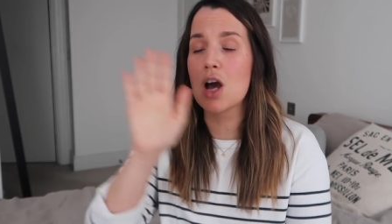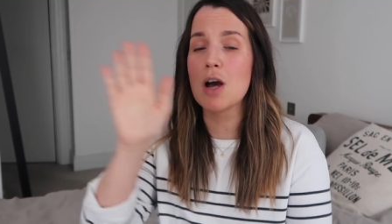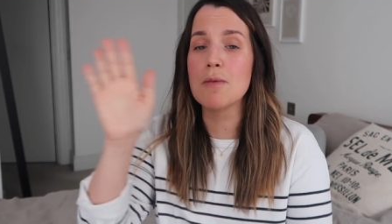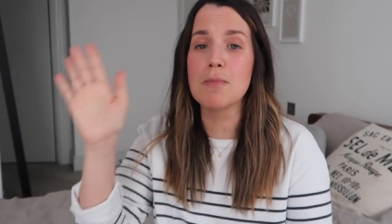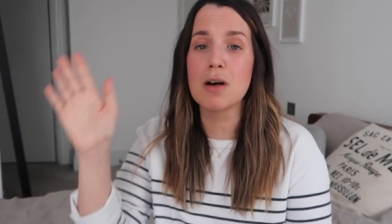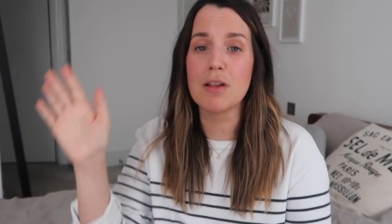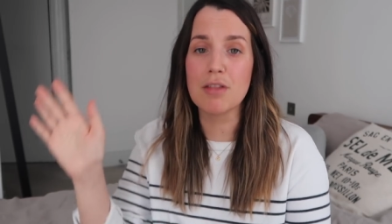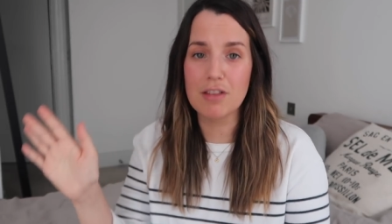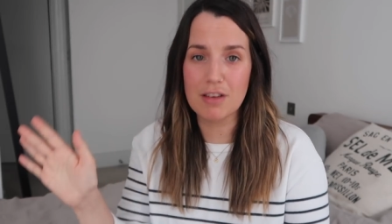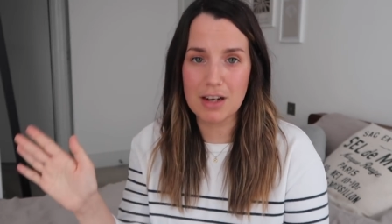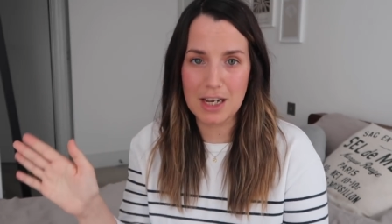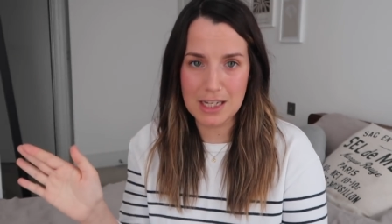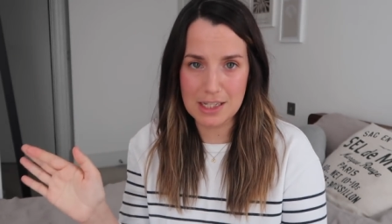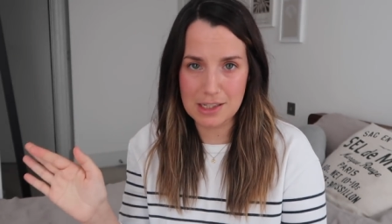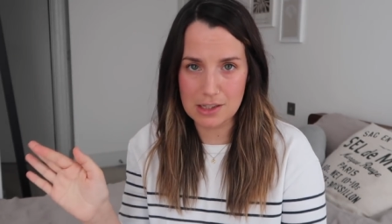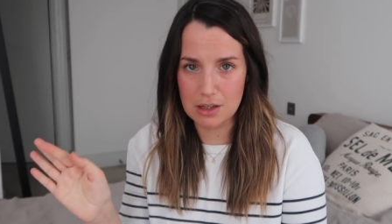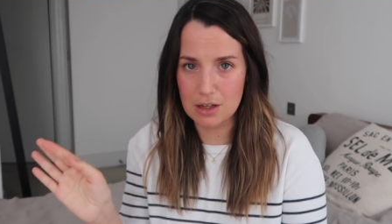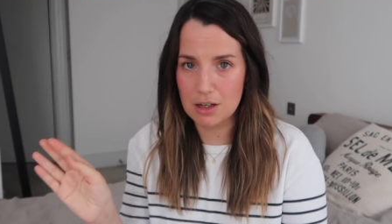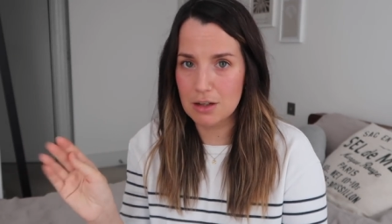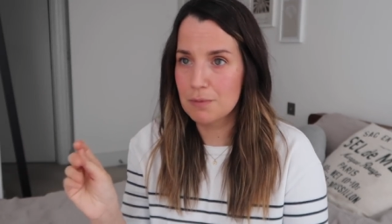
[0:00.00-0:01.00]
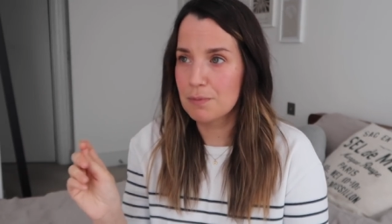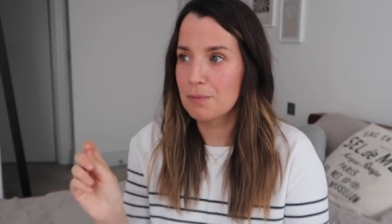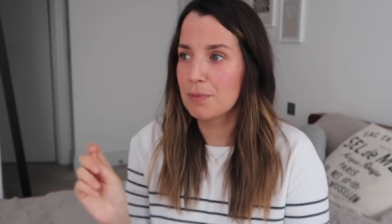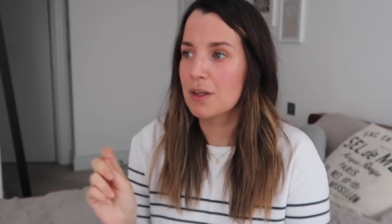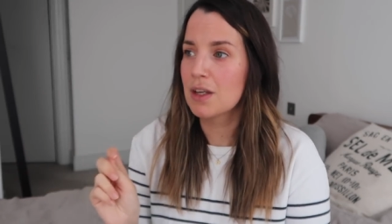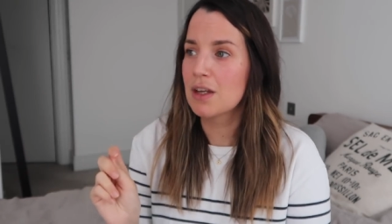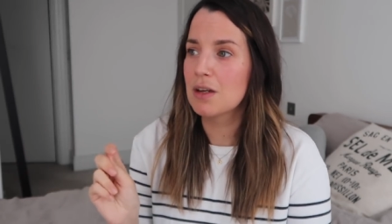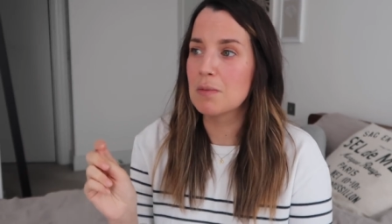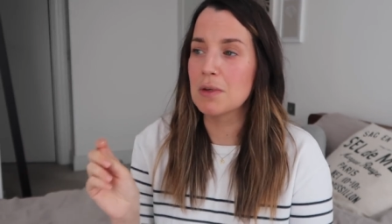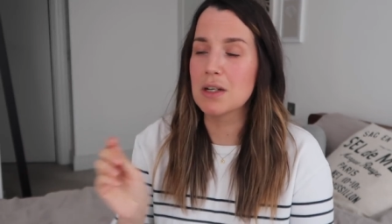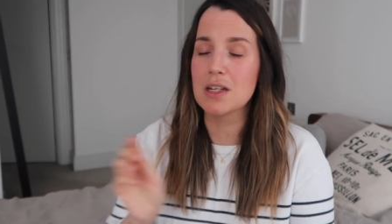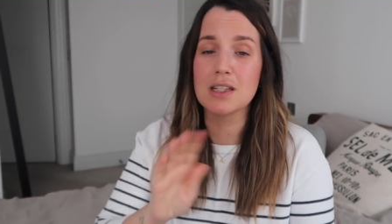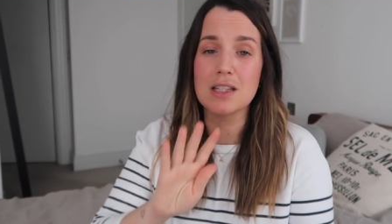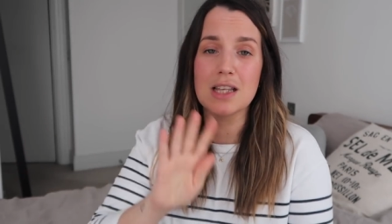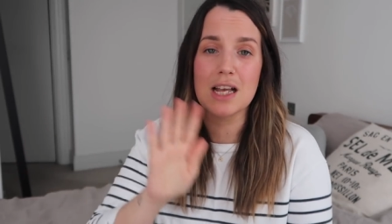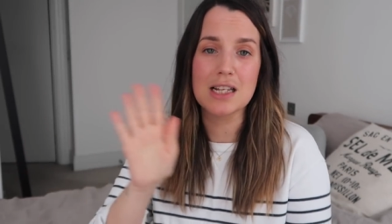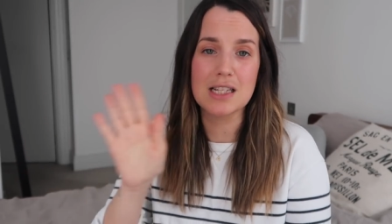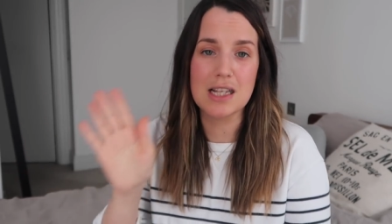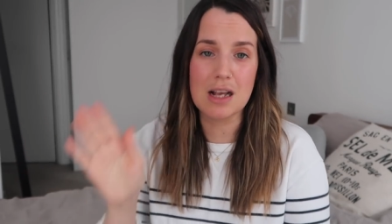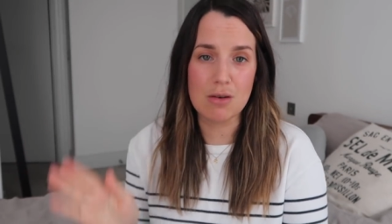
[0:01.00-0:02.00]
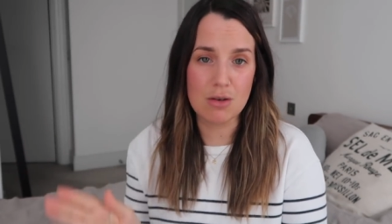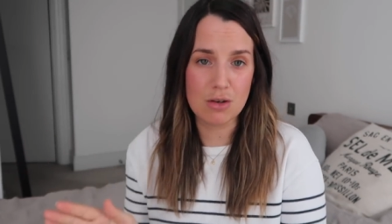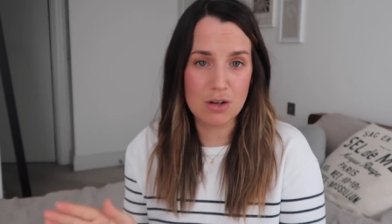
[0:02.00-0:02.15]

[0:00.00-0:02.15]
a month later, because that's how